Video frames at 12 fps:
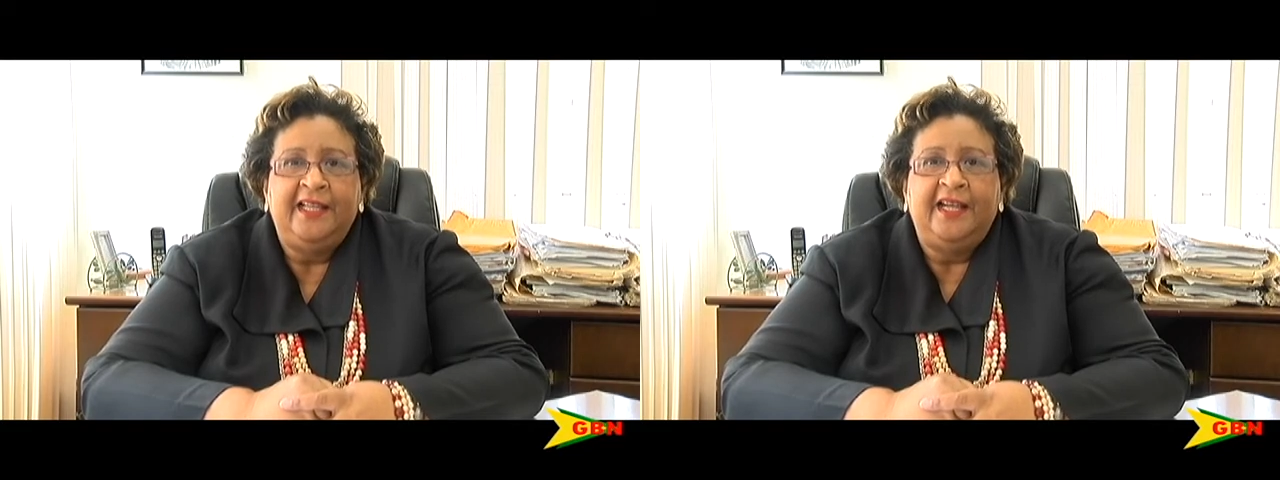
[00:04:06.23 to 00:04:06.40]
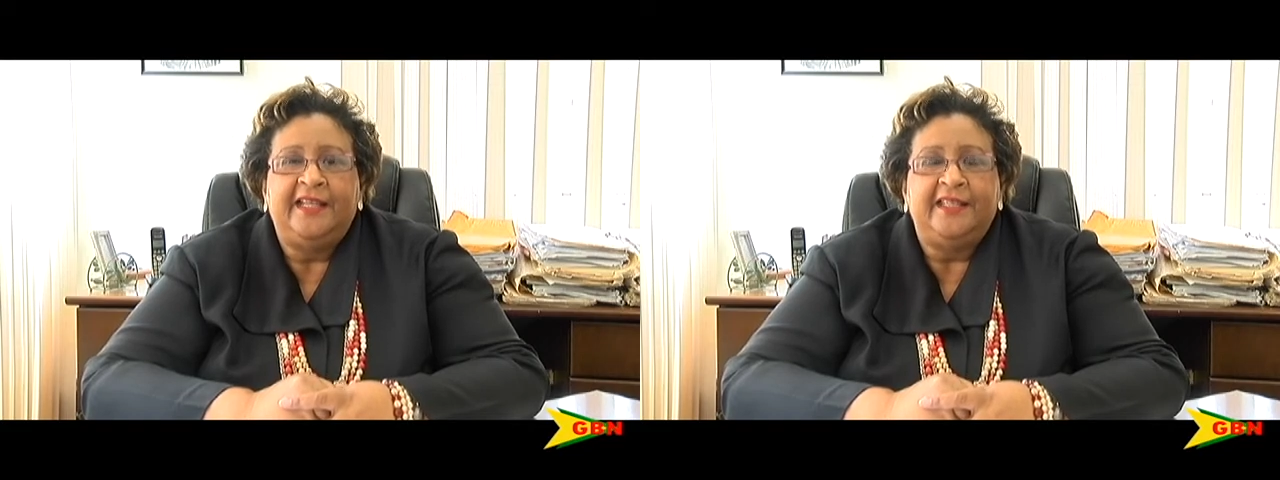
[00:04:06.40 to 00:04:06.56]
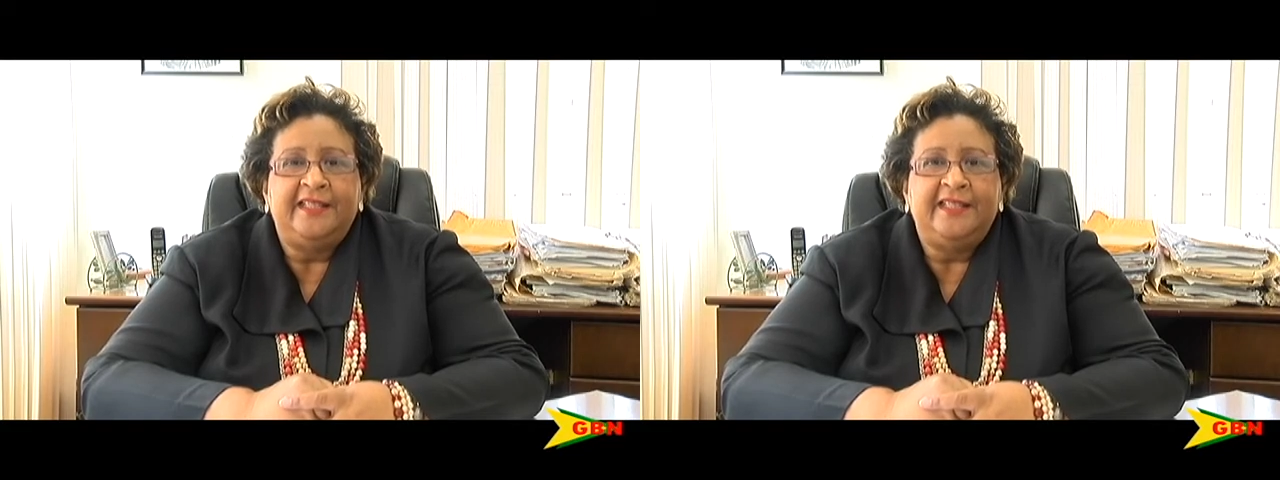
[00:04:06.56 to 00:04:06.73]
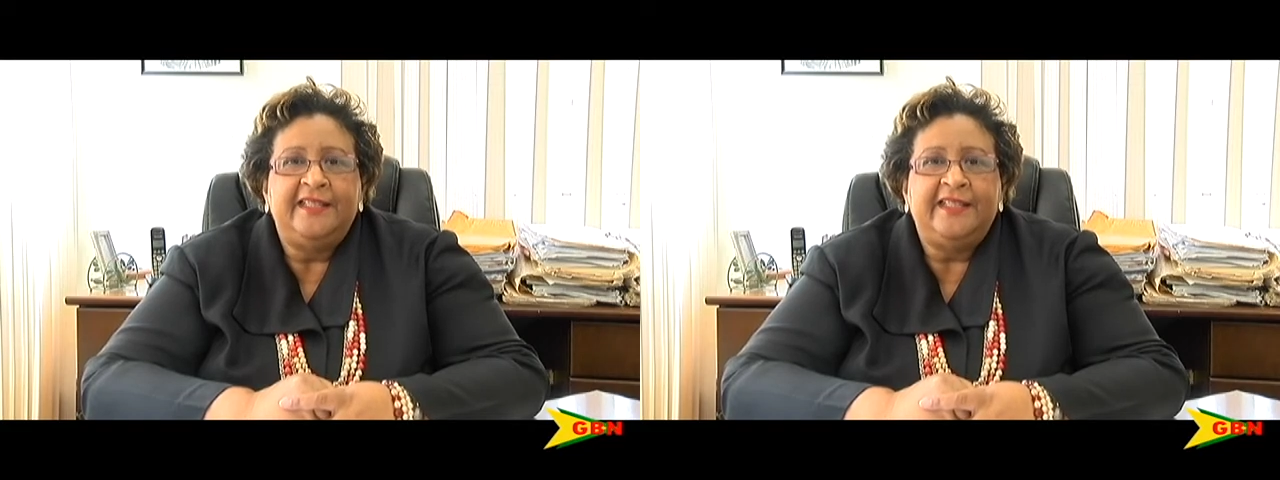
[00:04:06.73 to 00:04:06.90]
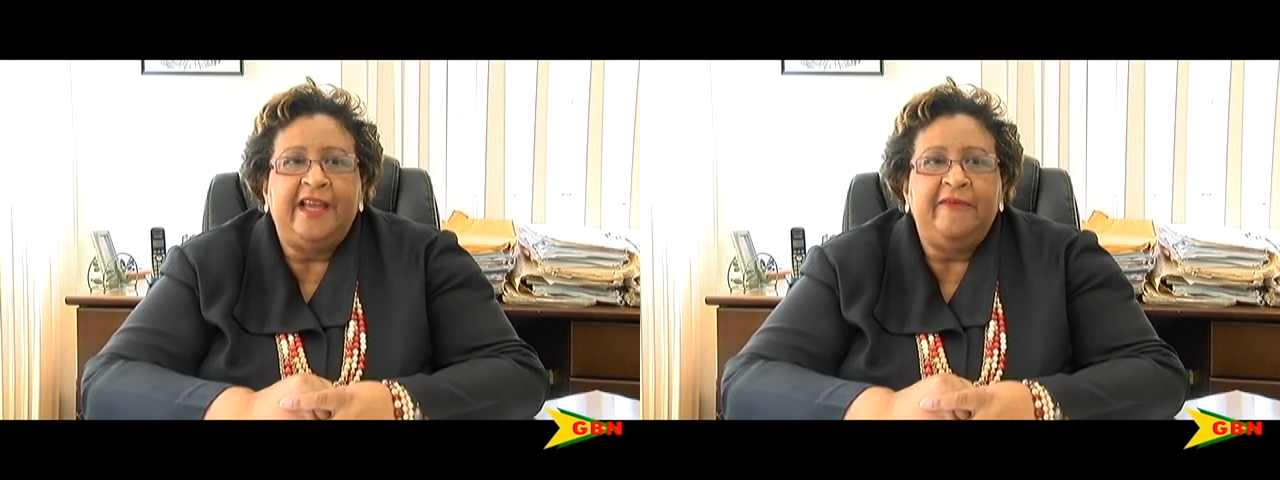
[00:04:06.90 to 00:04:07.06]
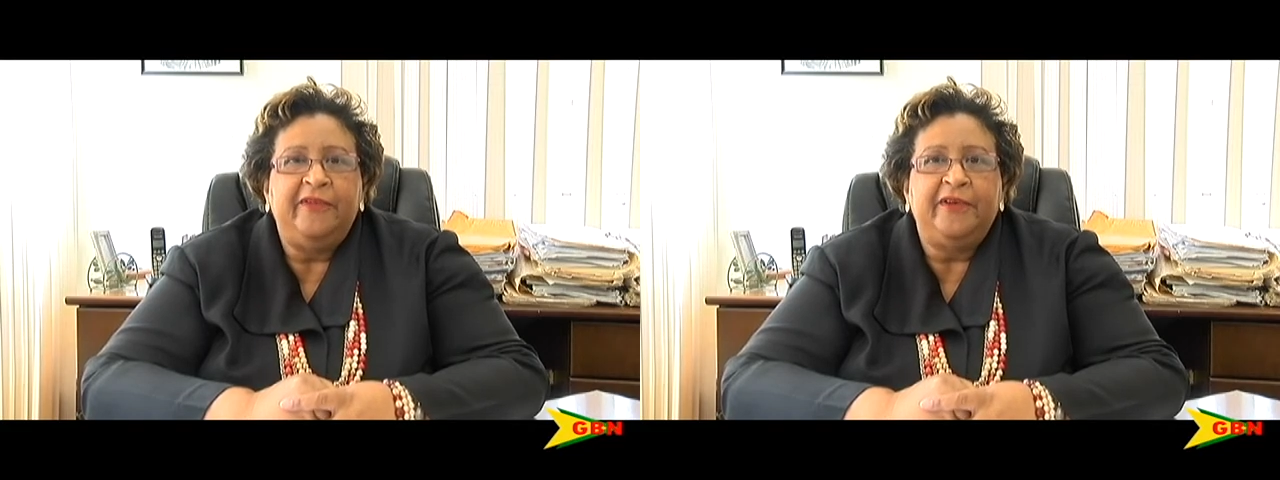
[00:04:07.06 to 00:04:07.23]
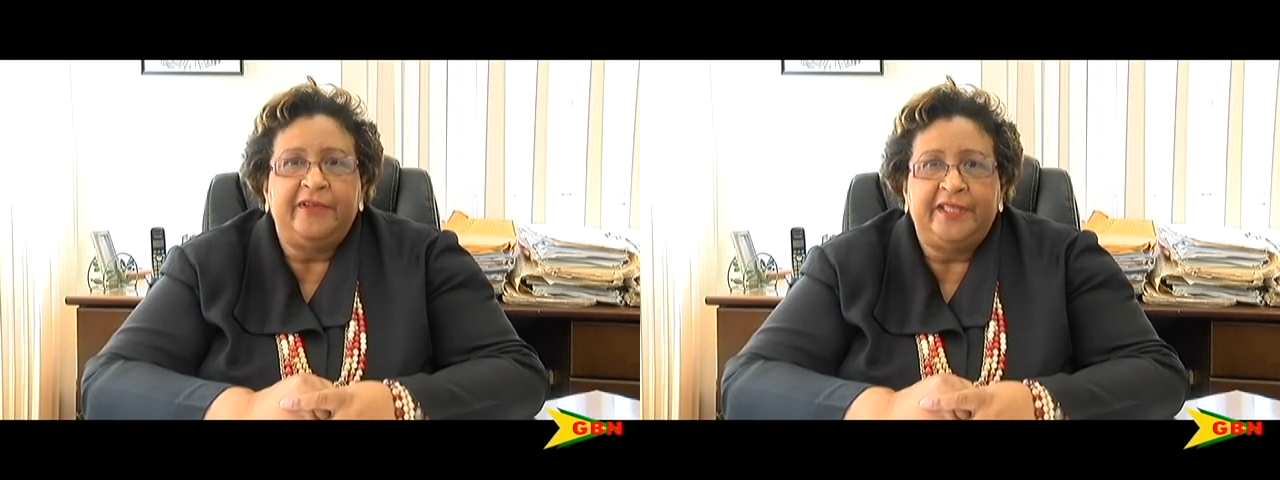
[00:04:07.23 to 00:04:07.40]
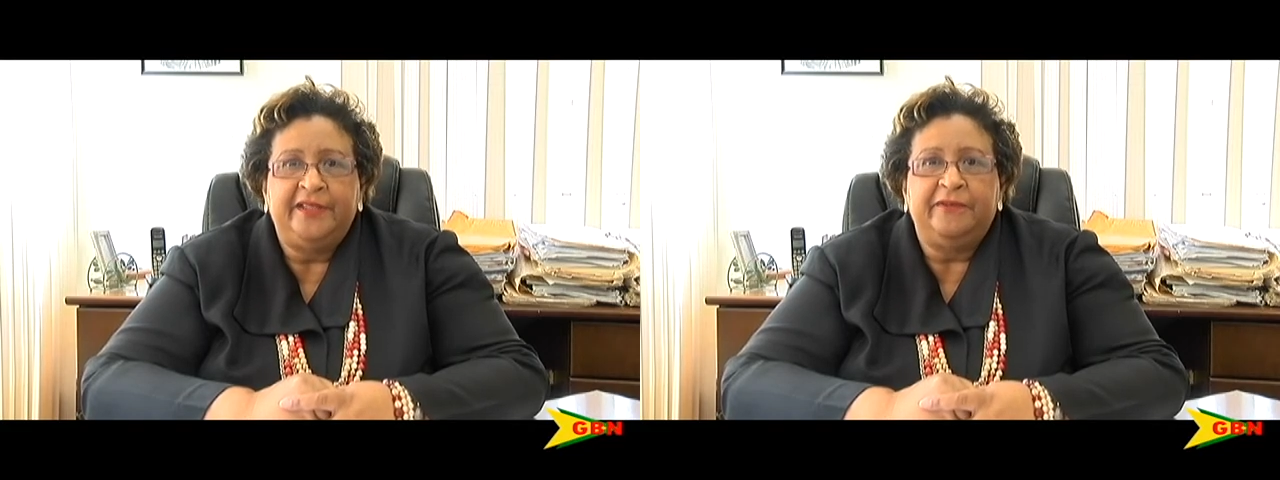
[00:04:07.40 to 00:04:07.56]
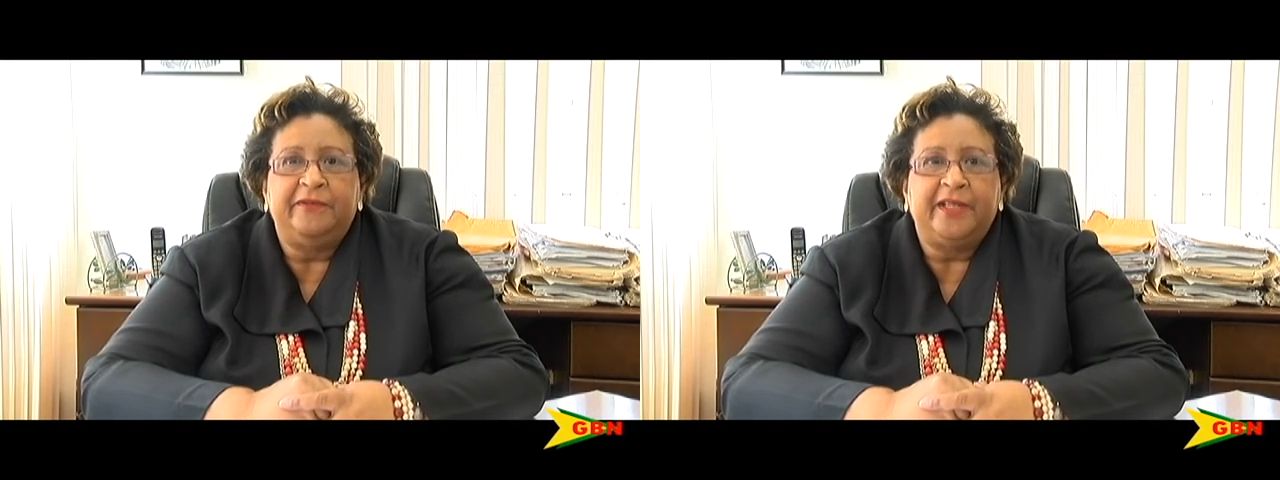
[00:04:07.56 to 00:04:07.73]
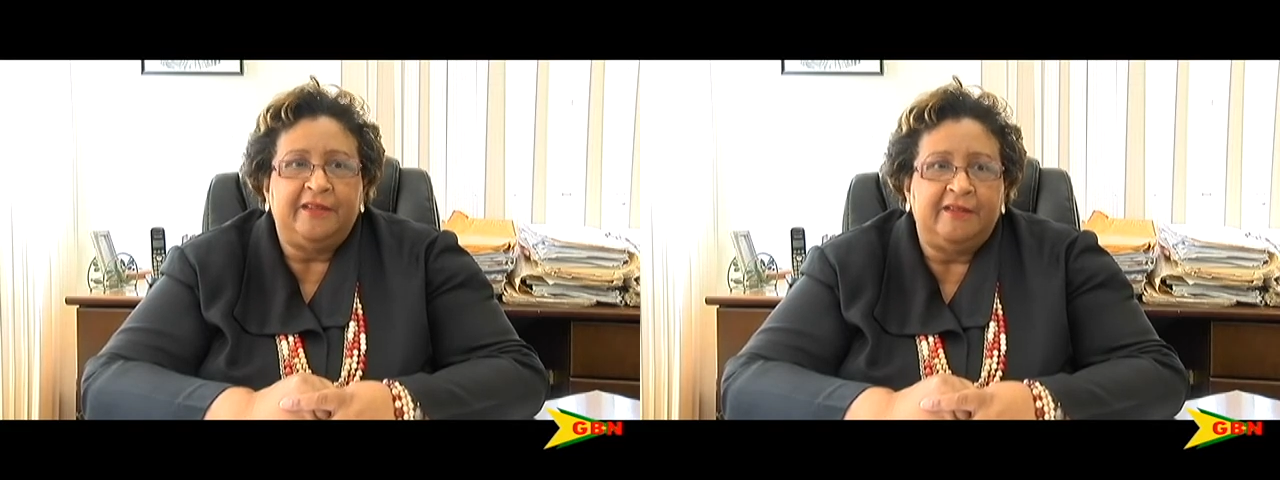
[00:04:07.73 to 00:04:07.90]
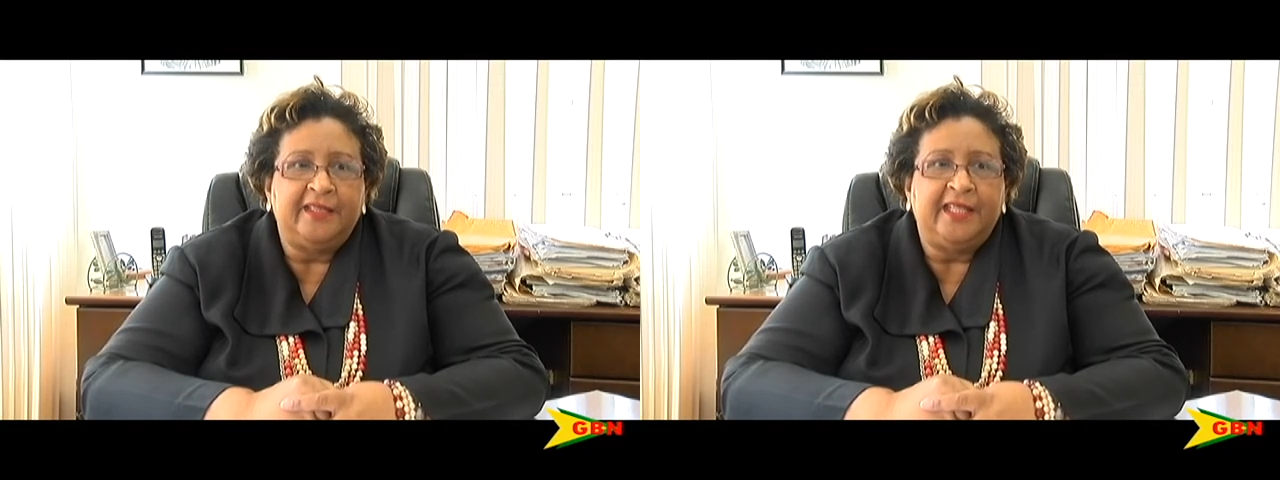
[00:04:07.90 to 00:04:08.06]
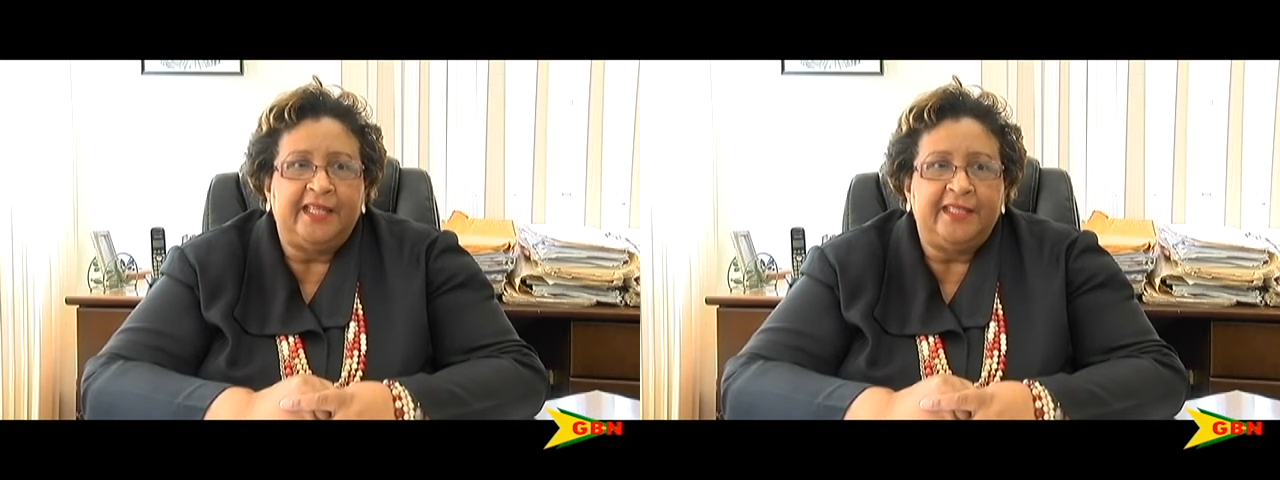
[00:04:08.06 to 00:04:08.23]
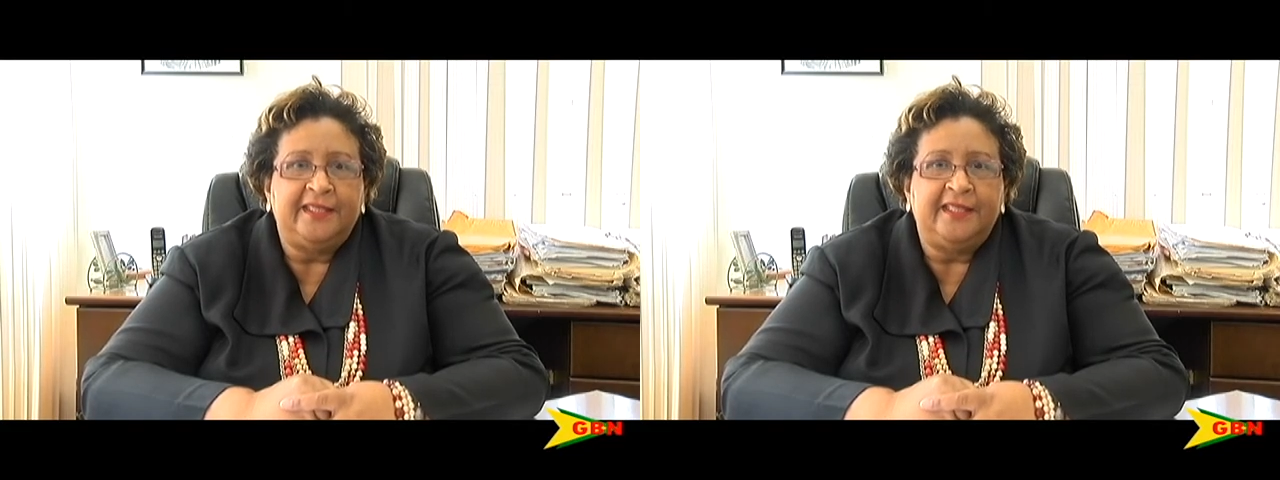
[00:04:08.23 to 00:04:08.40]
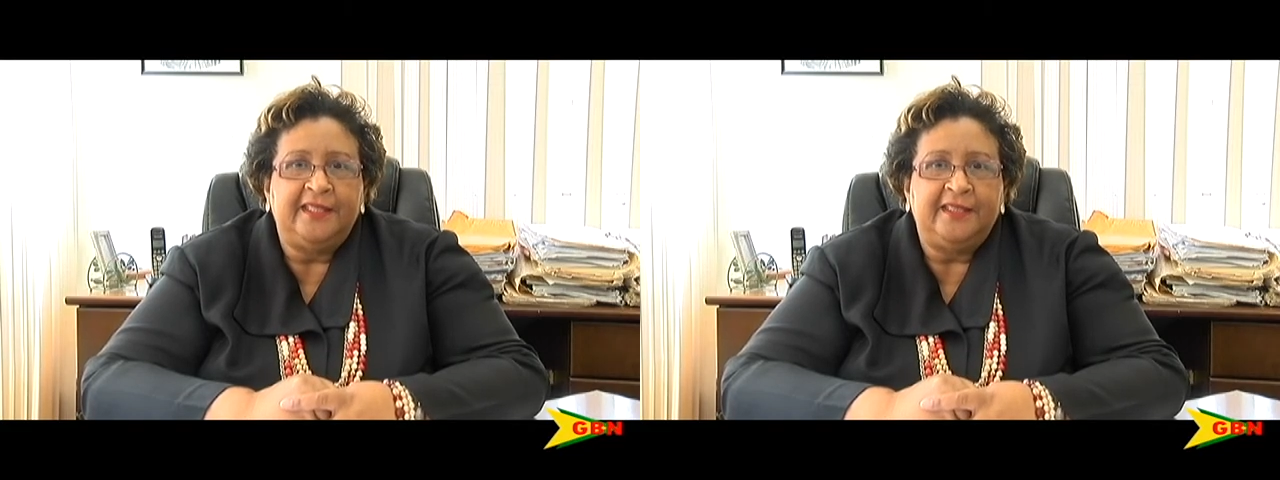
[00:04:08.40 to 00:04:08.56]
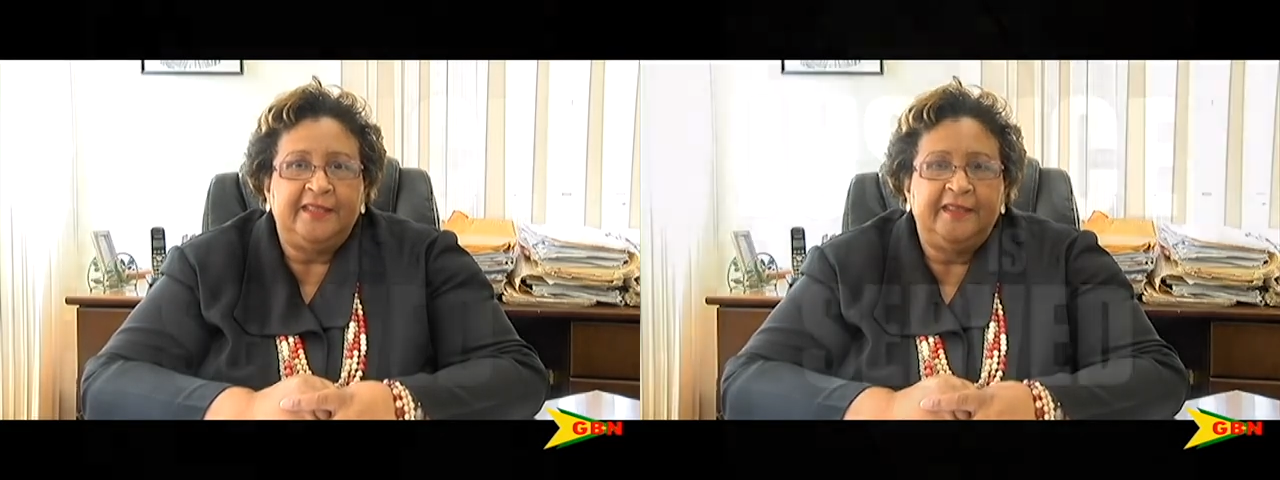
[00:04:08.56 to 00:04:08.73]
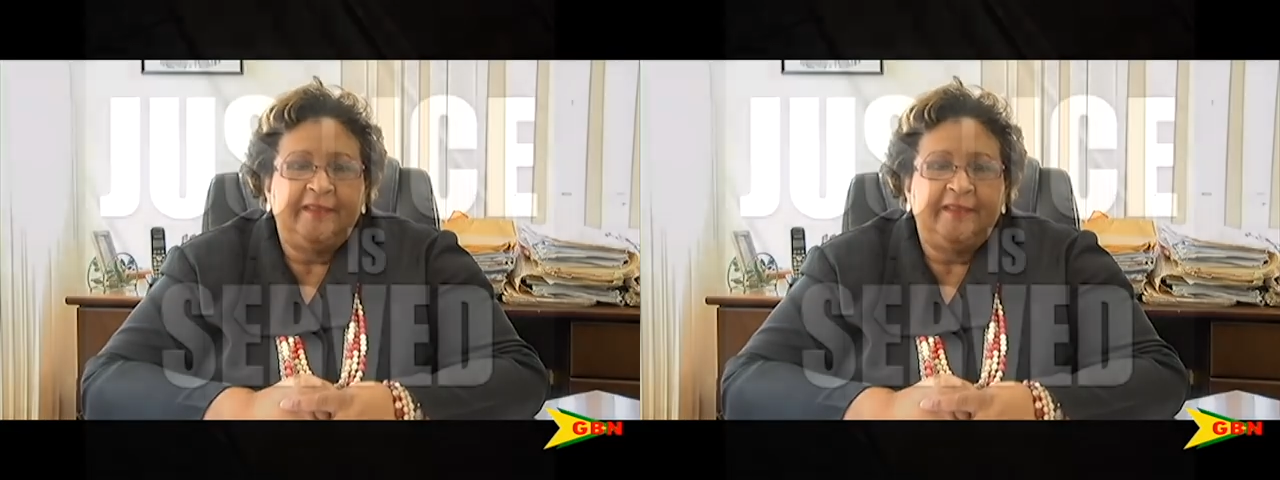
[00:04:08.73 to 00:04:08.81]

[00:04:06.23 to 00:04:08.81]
and it is time for us to recognize that.